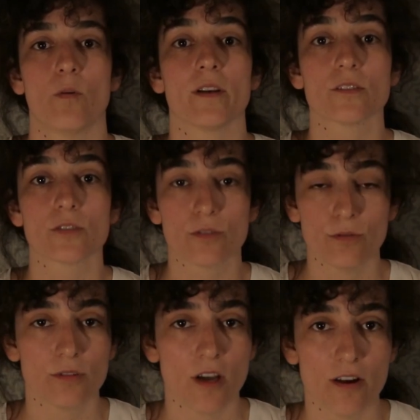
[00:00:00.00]
When it's
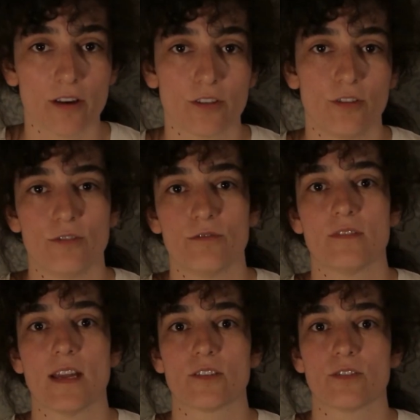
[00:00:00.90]
too dark to
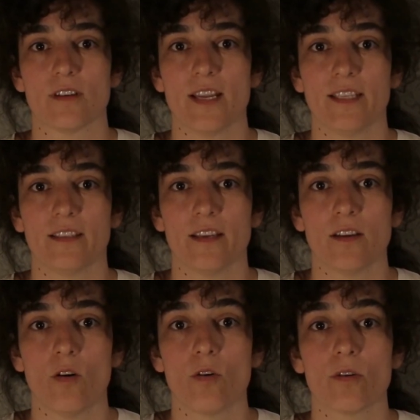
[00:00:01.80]
use natural
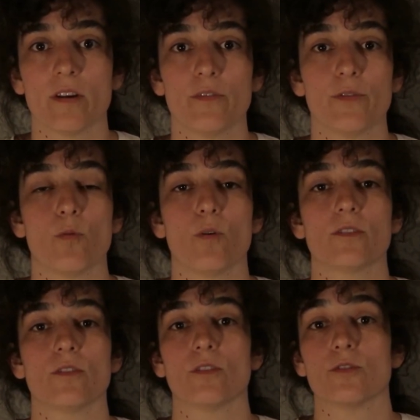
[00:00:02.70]
lighting, or if you
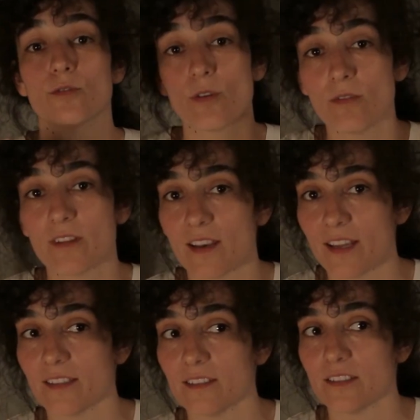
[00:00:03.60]
want to control the
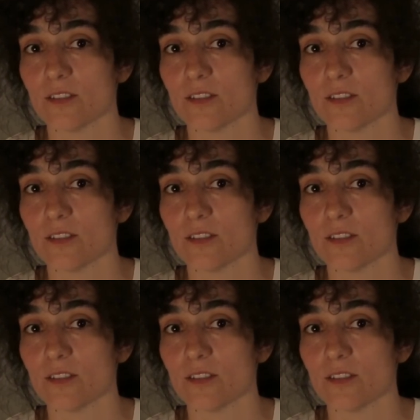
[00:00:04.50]
lighting